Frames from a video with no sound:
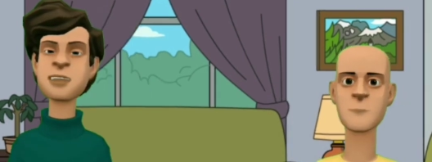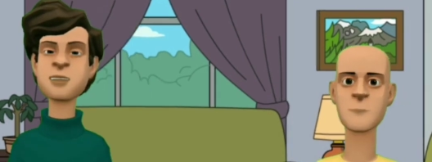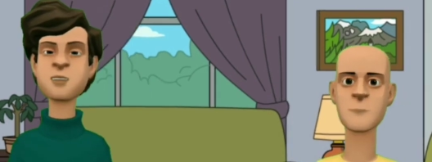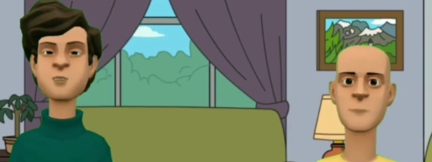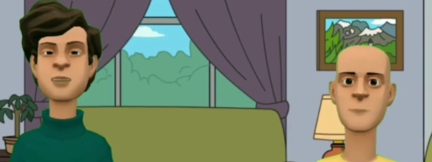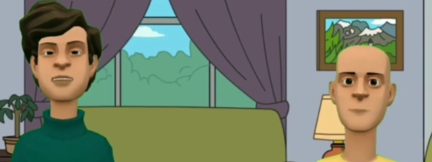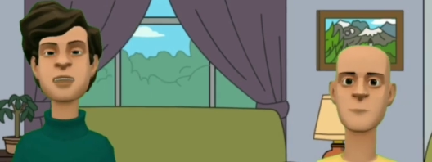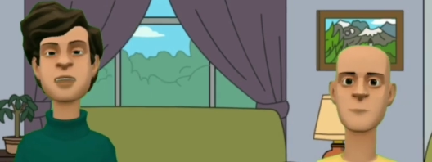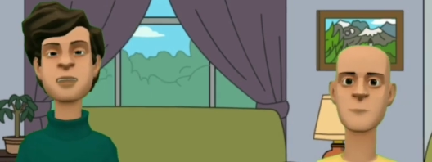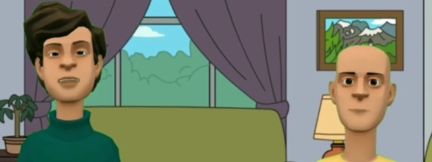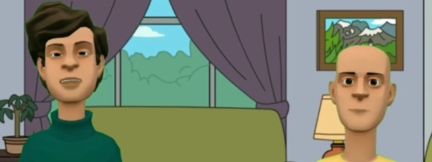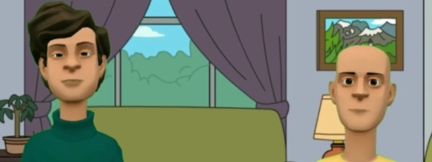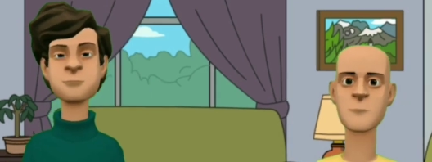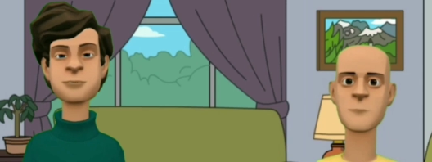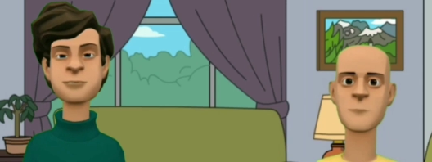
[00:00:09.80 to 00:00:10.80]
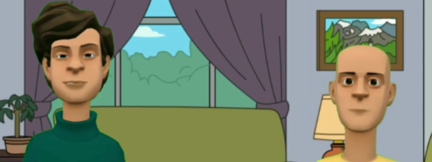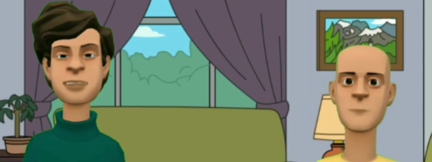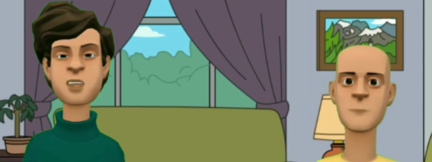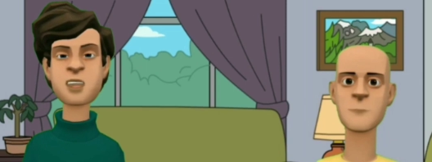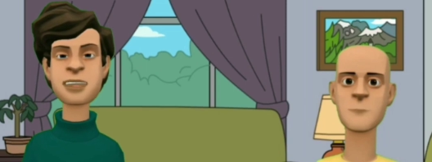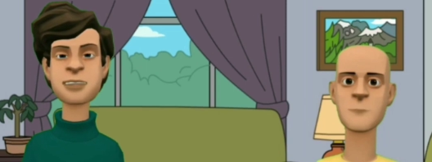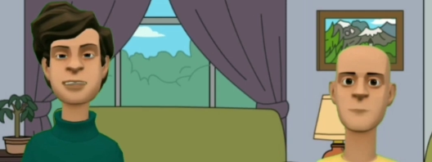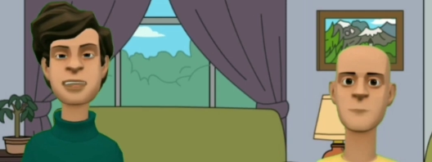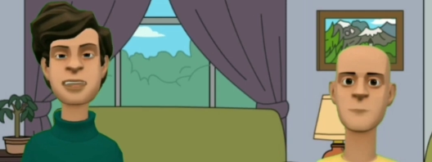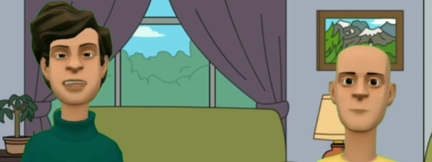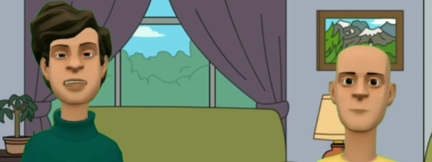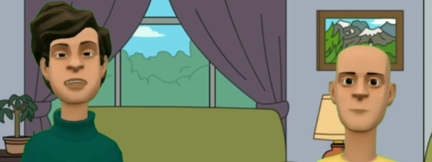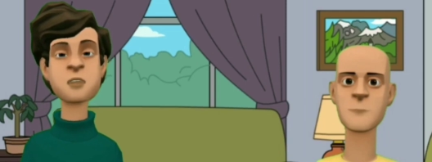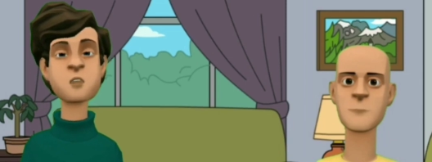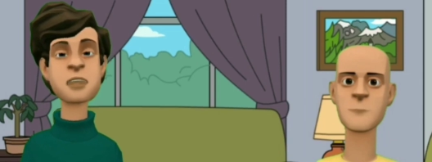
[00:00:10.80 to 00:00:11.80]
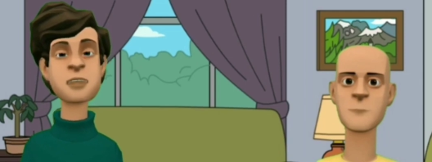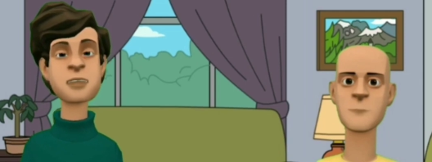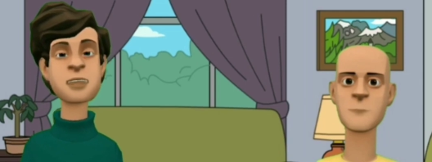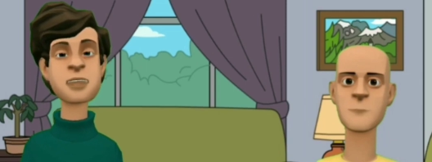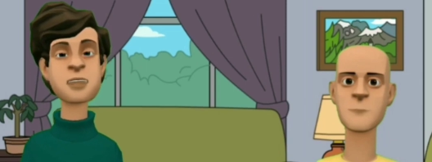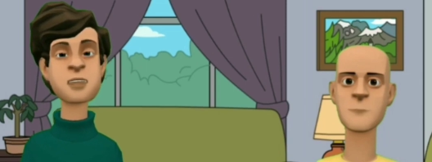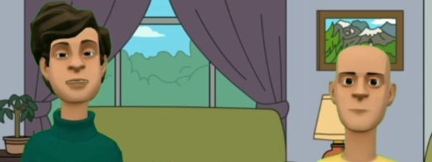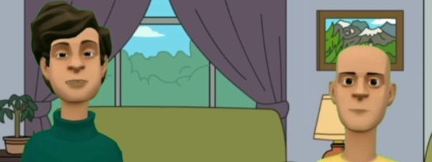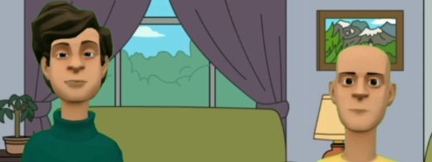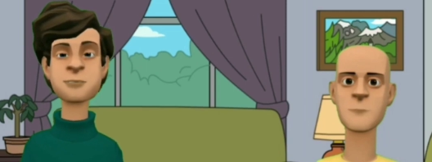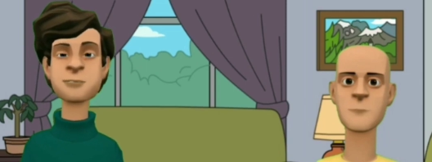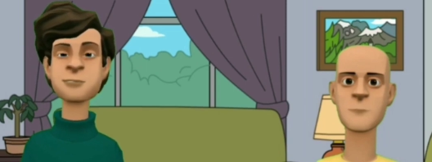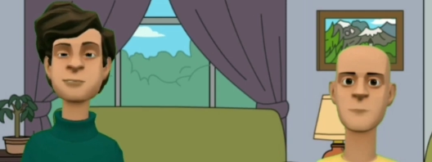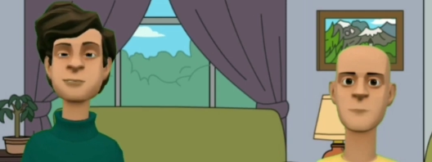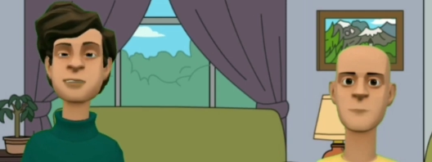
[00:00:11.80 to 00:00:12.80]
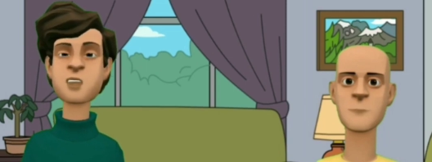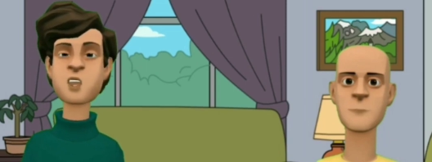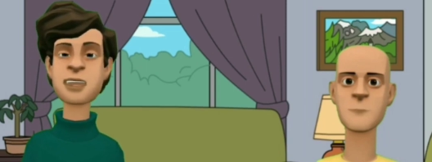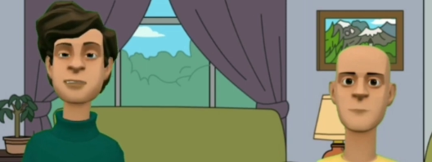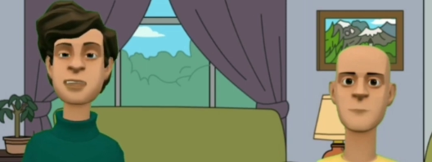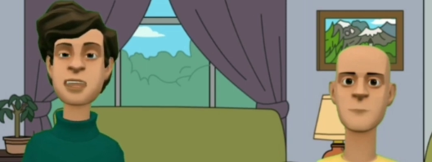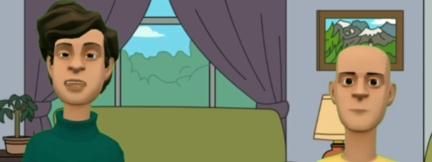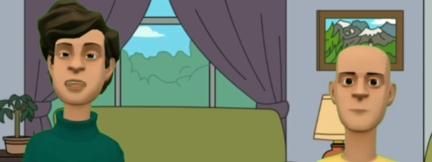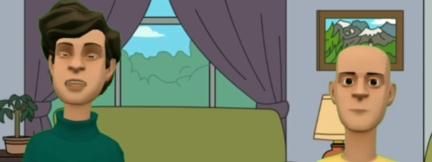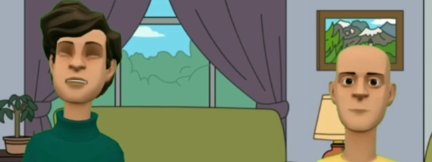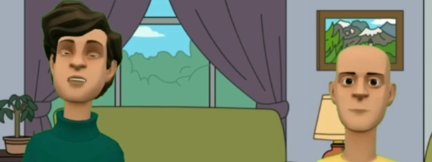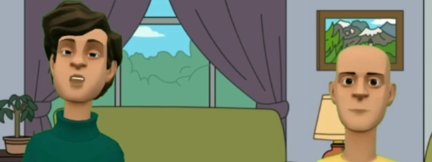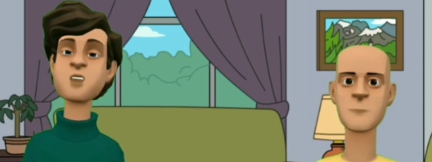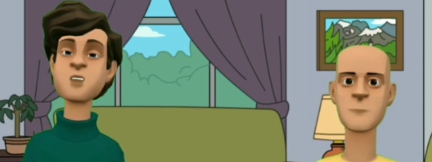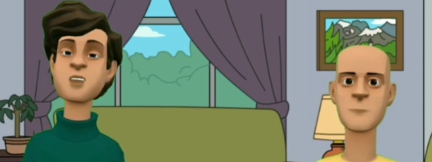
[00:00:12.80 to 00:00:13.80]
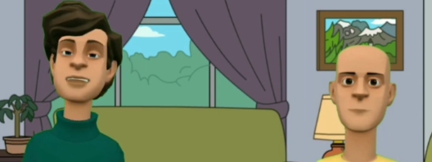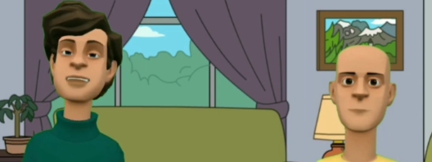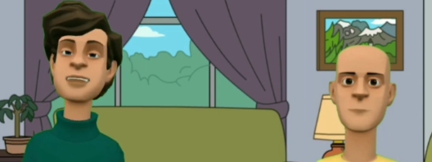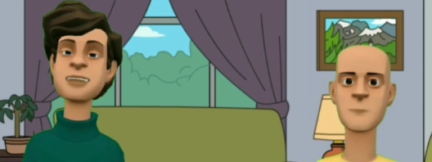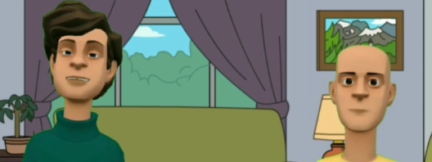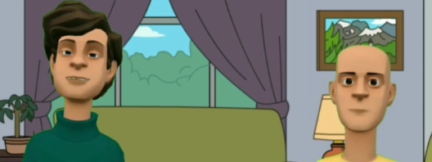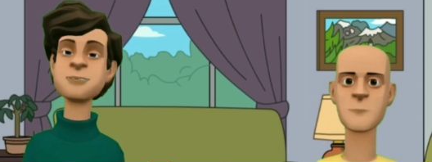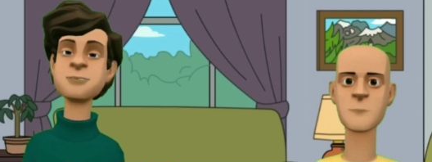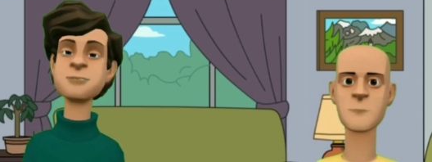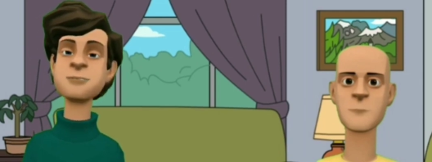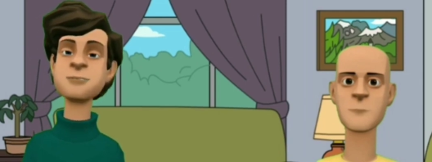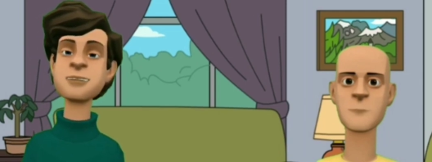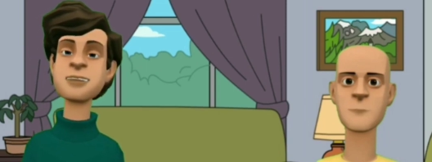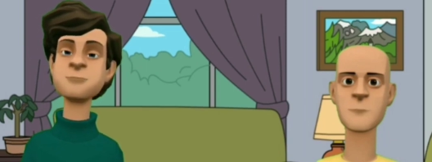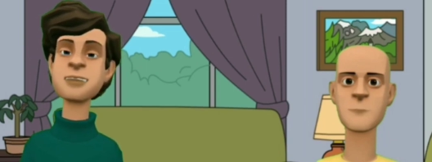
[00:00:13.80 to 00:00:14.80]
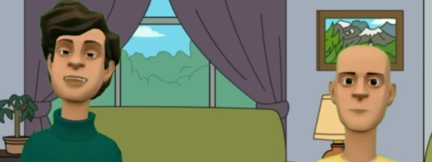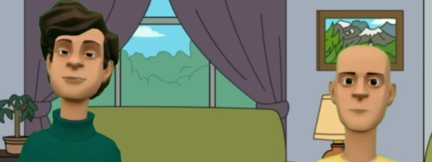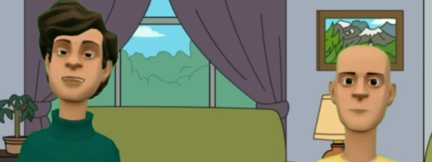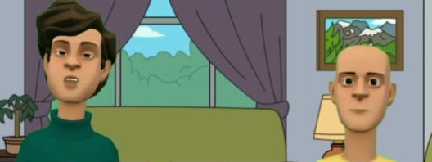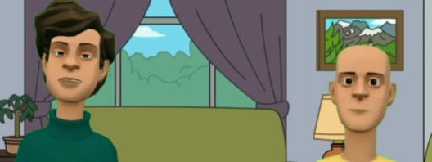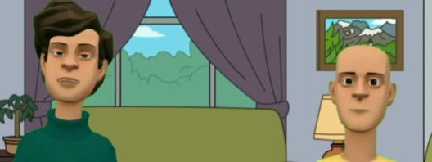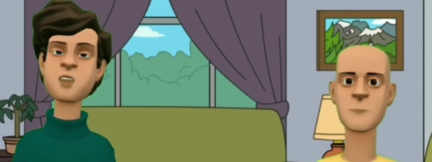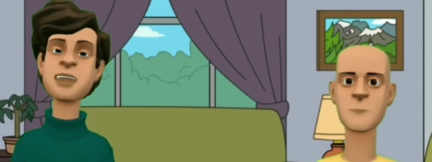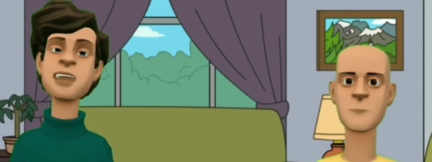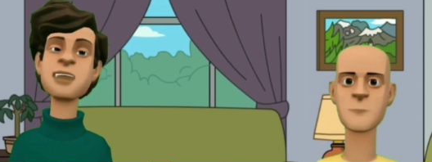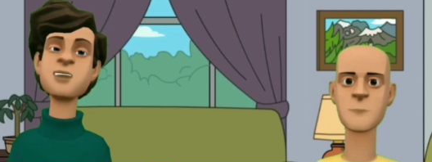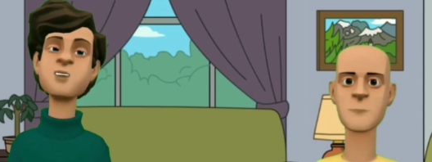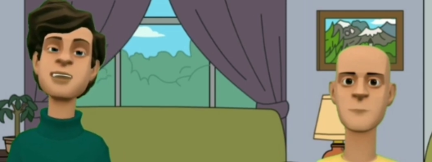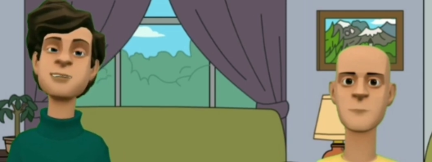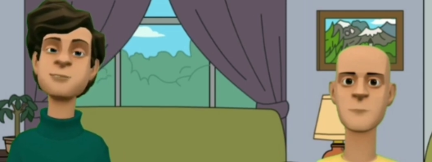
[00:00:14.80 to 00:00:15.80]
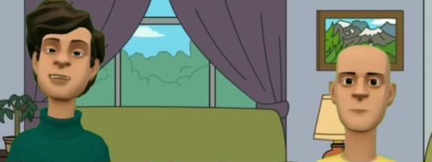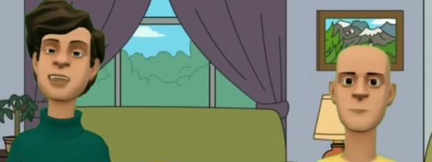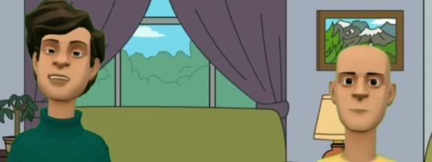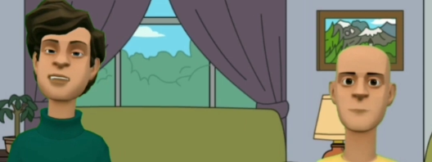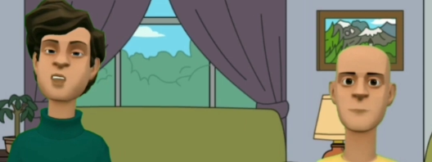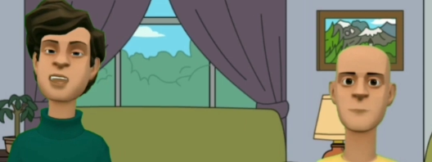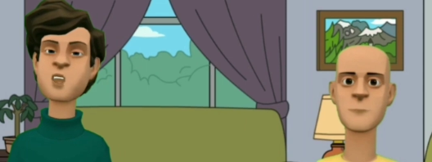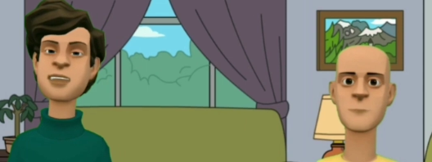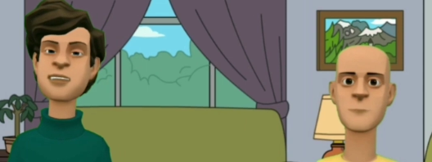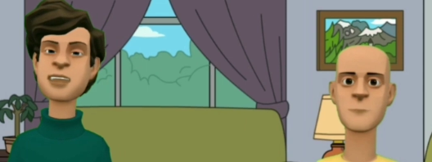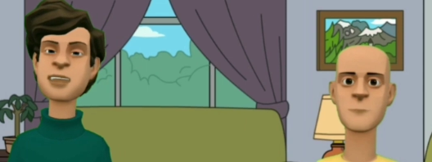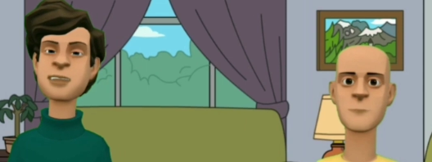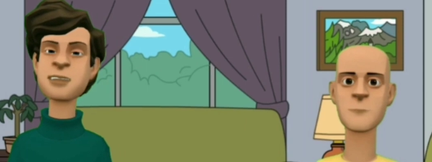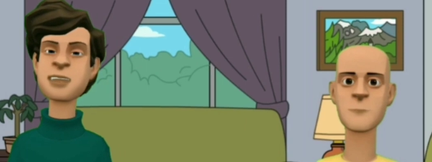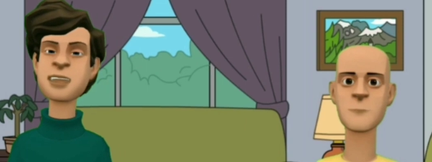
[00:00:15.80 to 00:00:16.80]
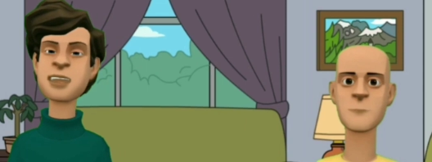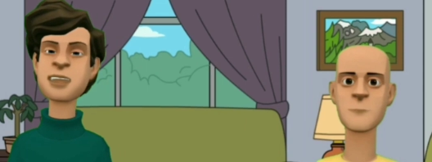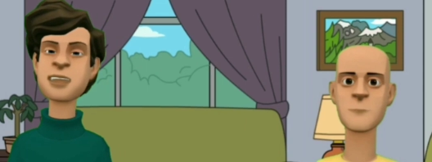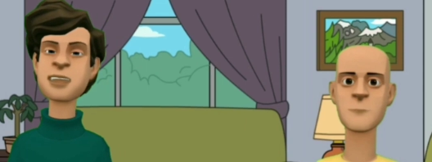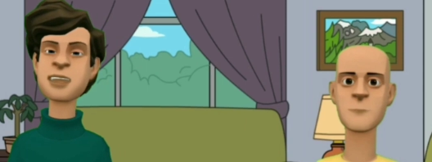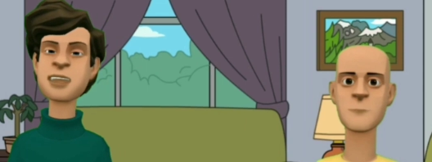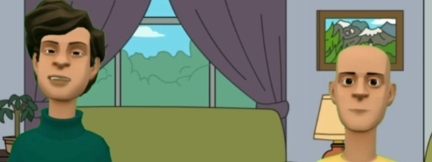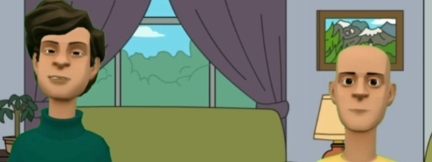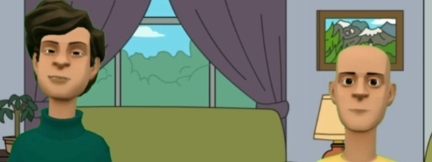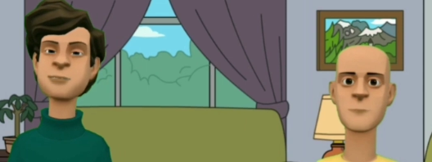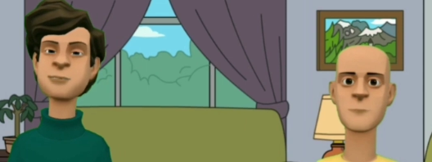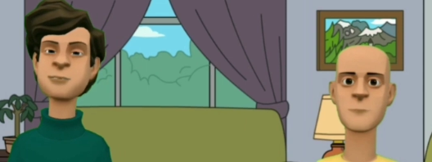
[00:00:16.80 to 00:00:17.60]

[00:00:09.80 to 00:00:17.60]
Speaker 1: I don't give a damn. You can get the tokens later. You will be late for class, and Miss Martin will go apeshit if you are even a second late.